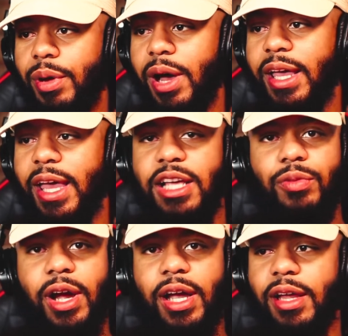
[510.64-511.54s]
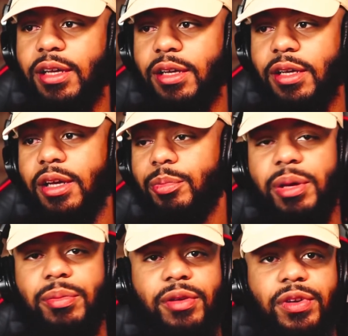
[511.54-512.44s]
podcast where I kind of,
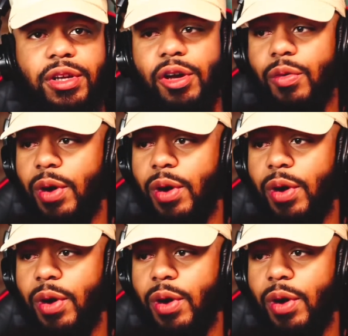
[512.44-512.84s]
maybe a video